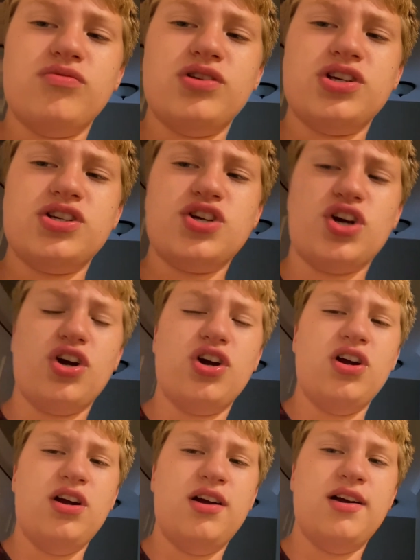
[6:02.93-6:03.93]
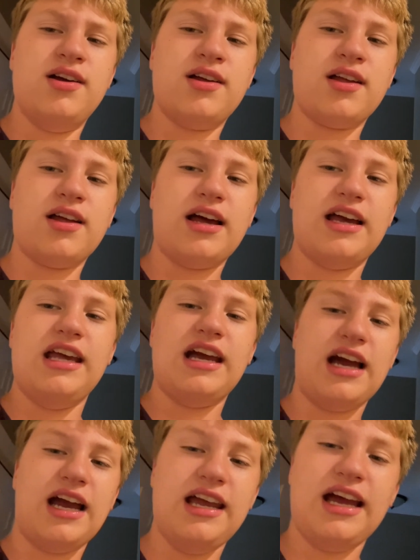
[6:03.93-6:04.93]
sure? I
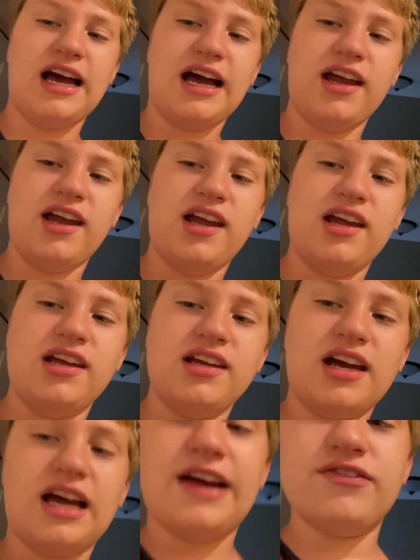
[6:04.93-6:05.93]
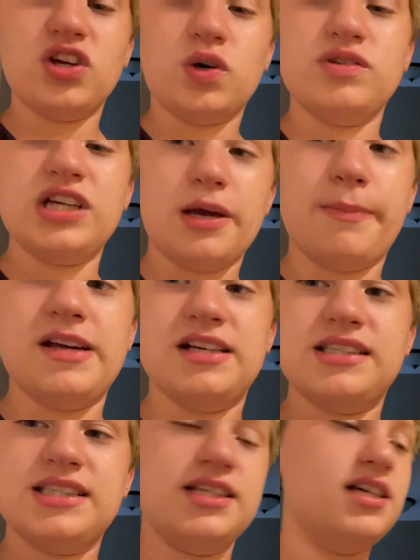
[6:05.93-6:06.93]
have to go take a piss.